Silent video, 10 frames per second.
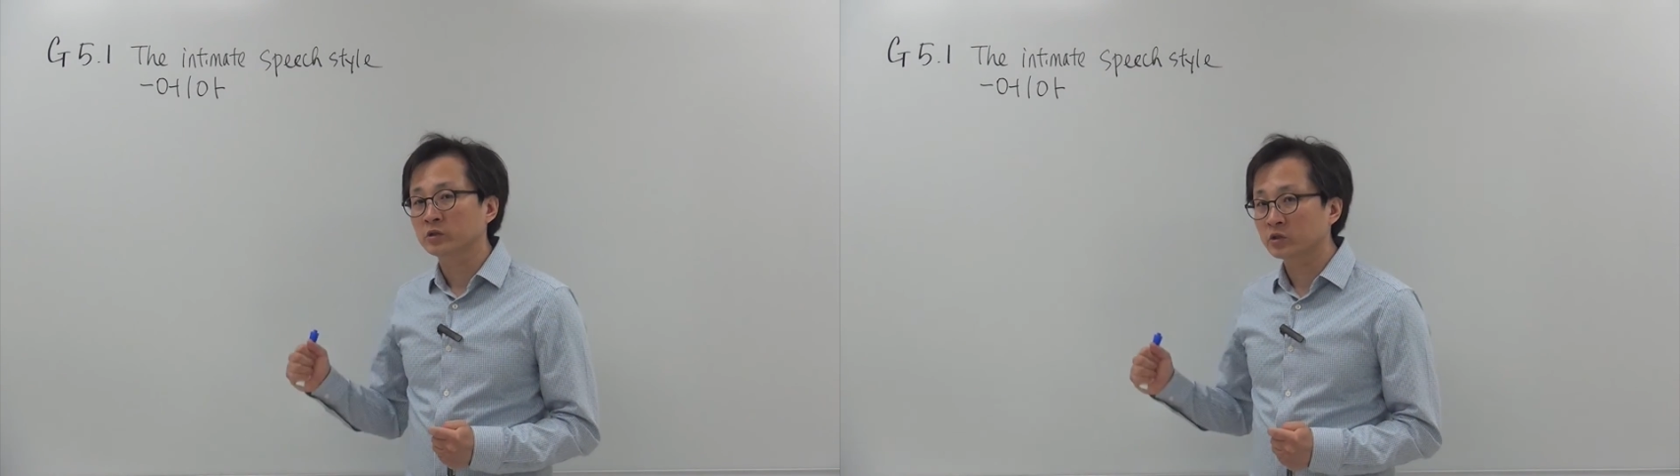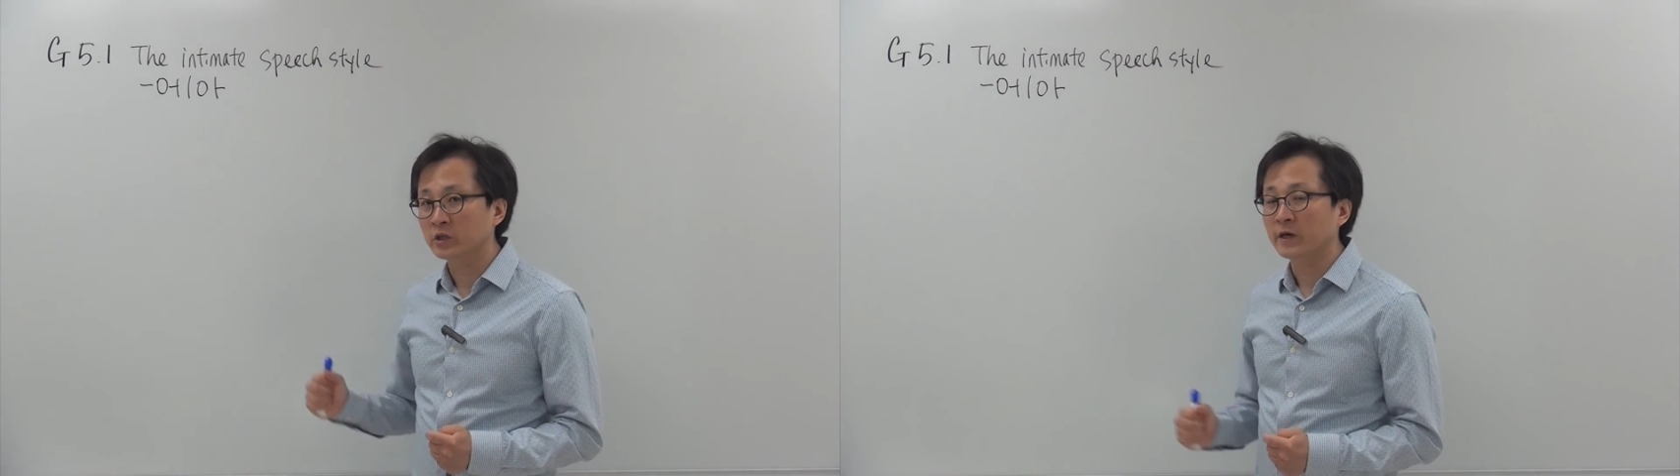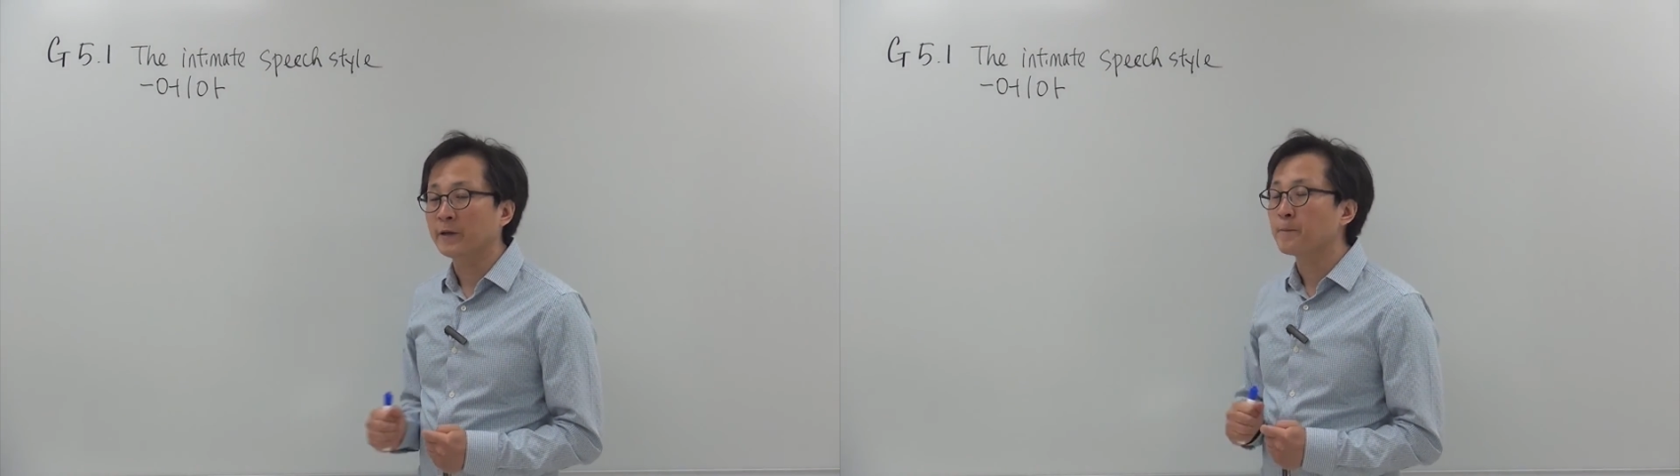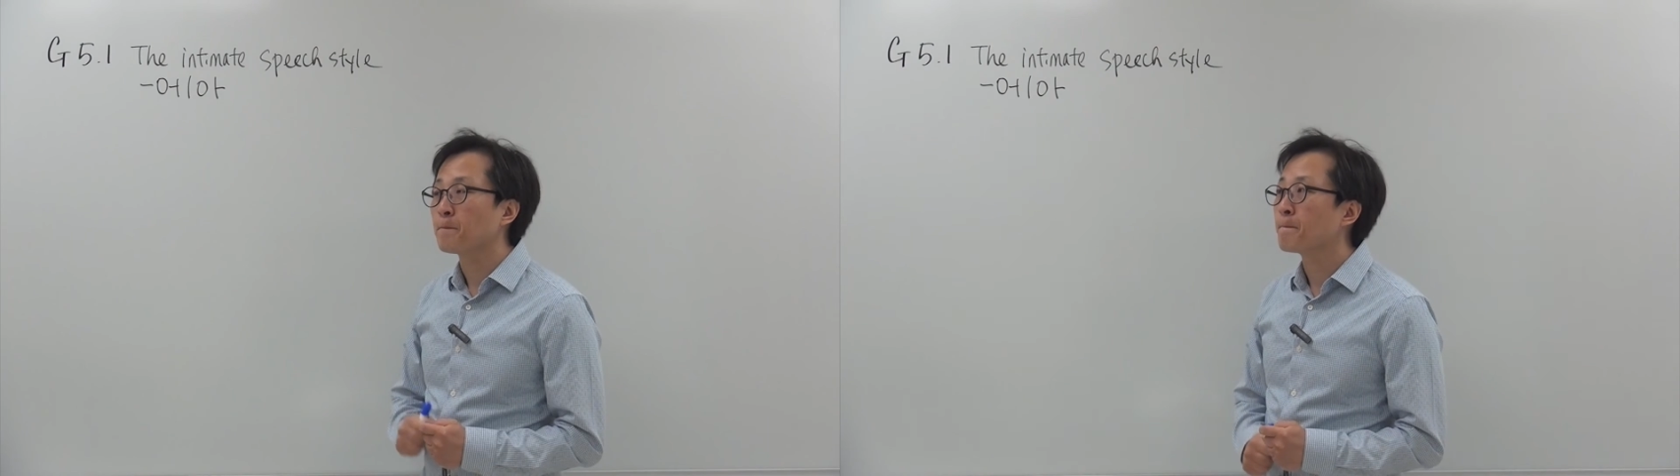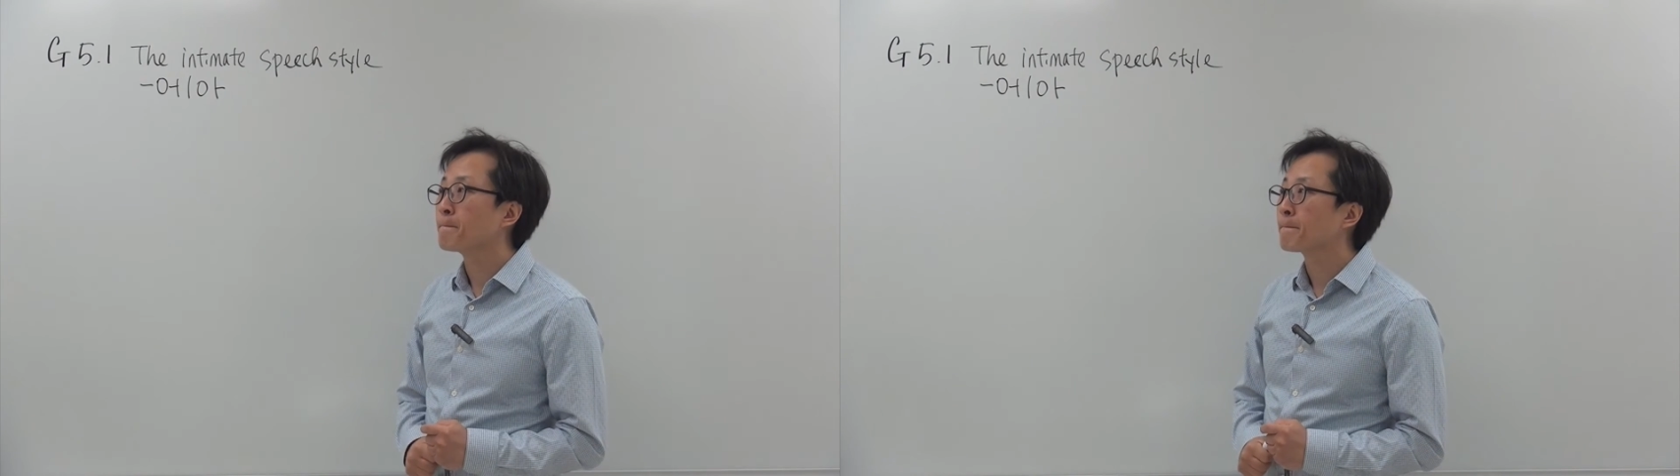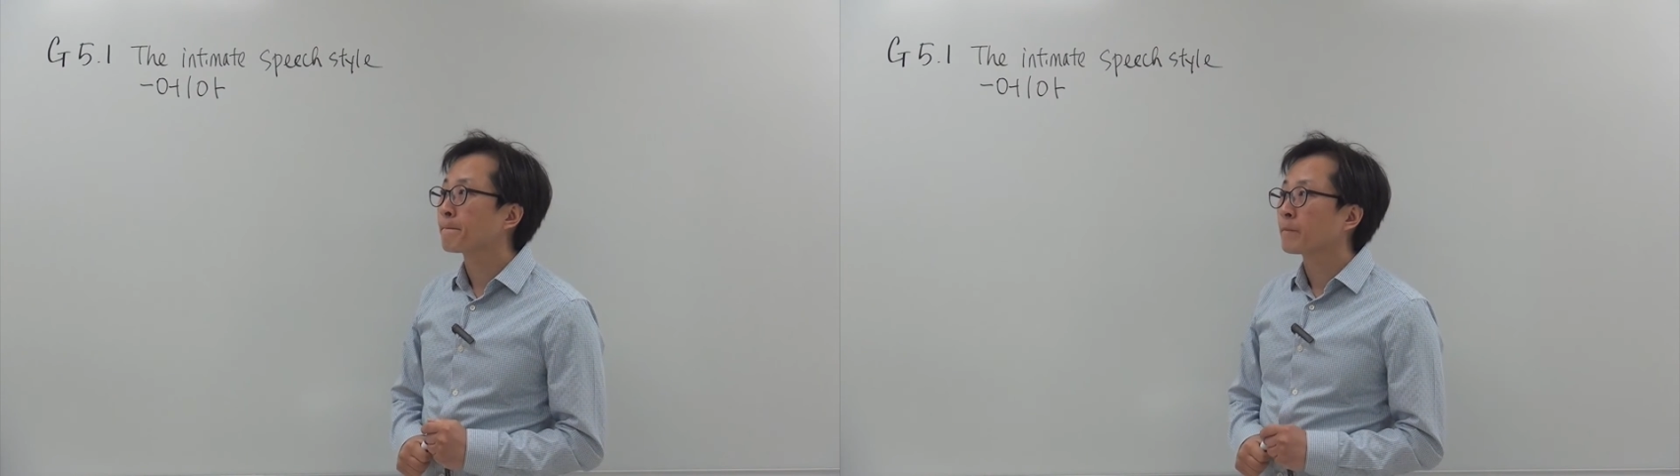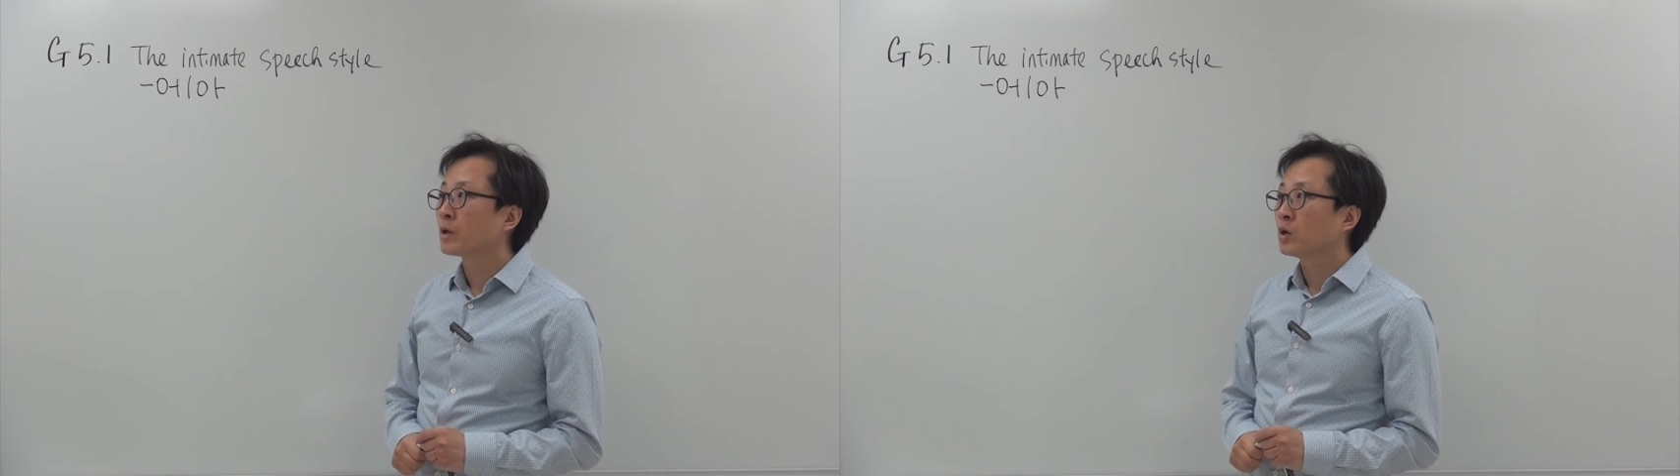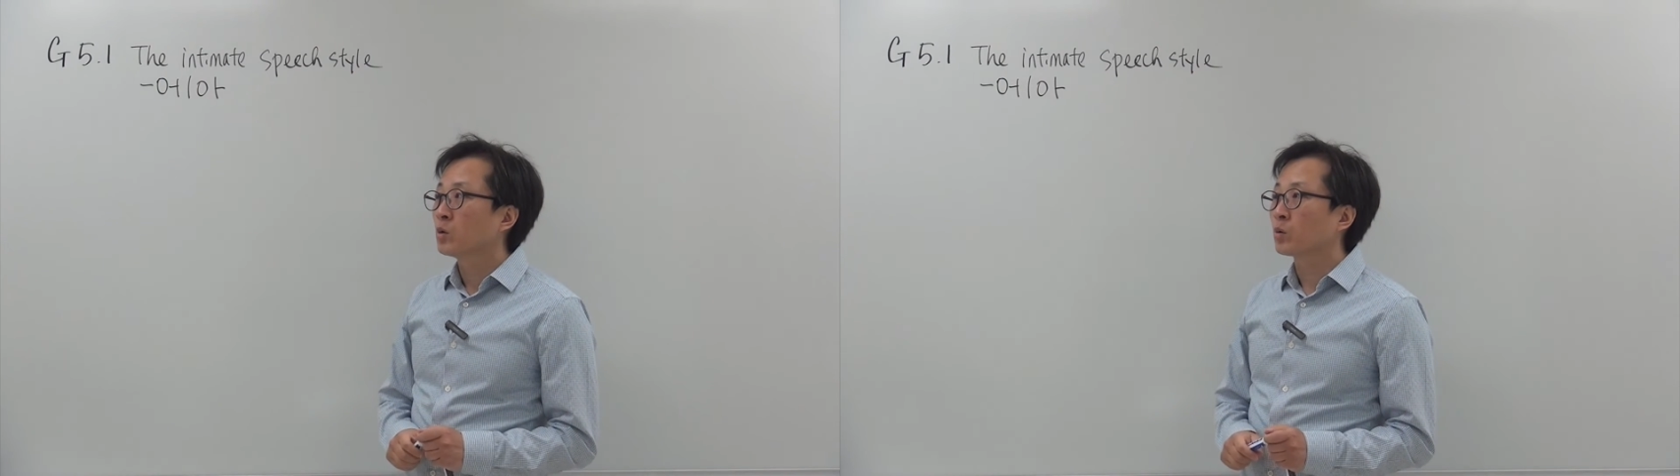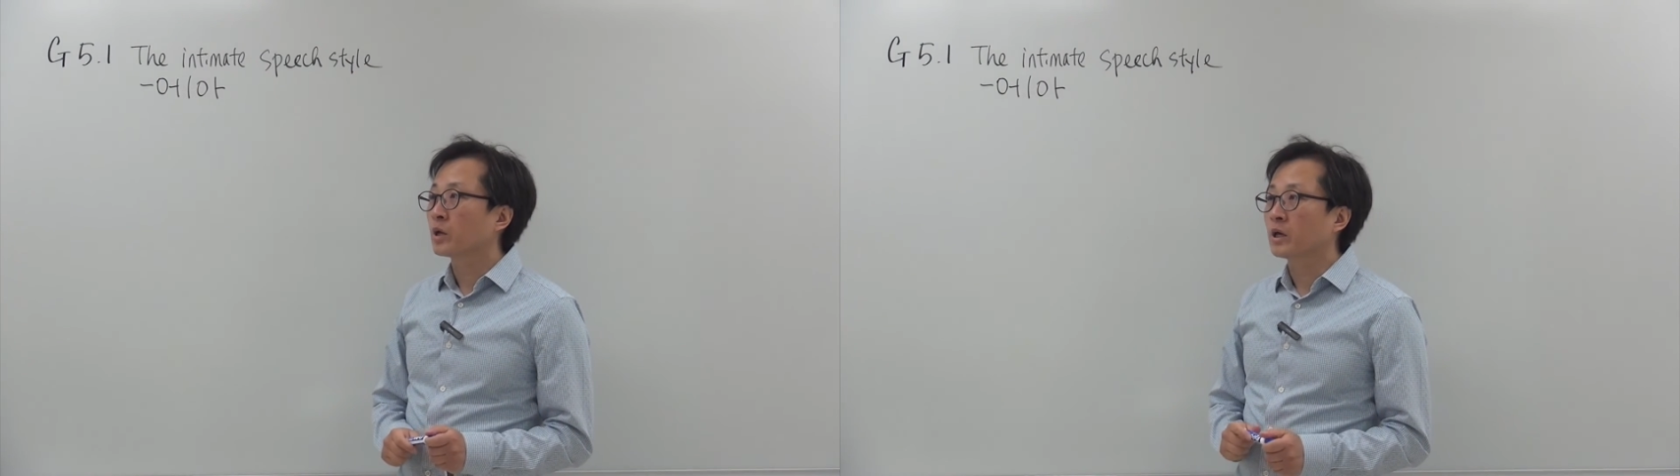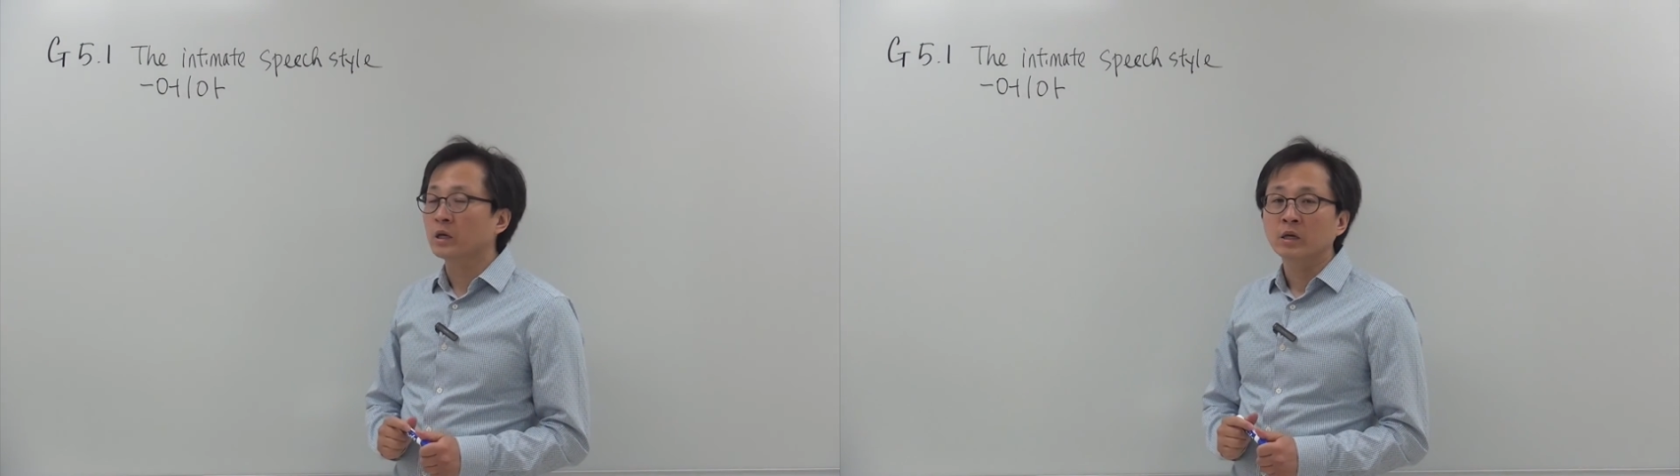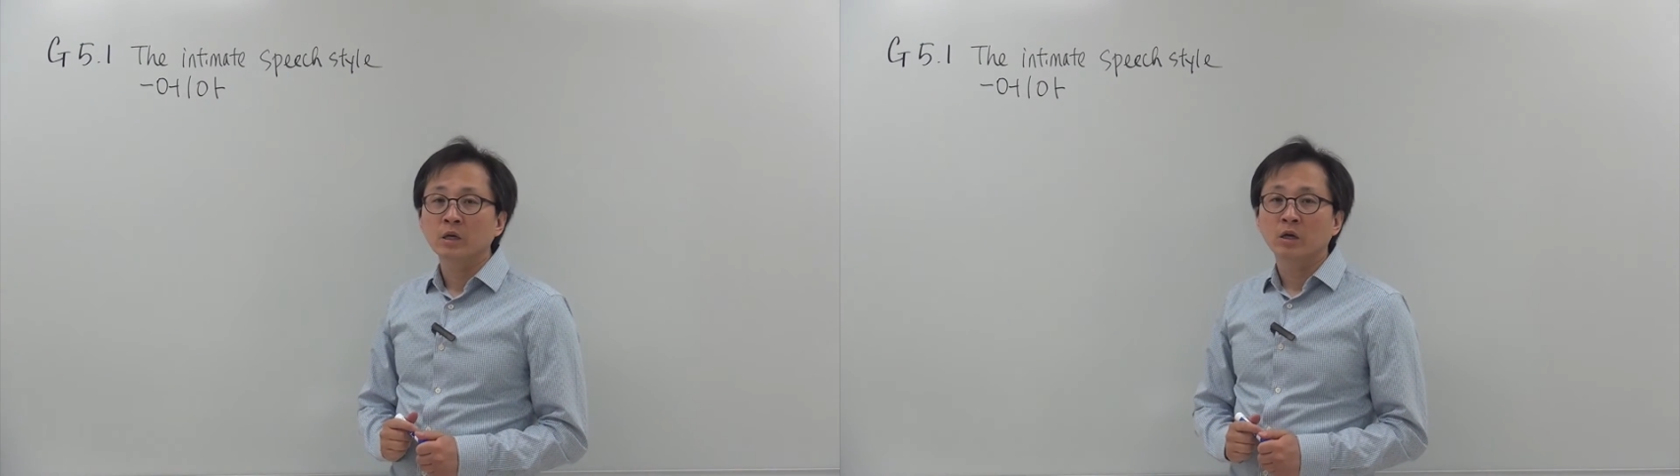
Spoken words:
today. Okay,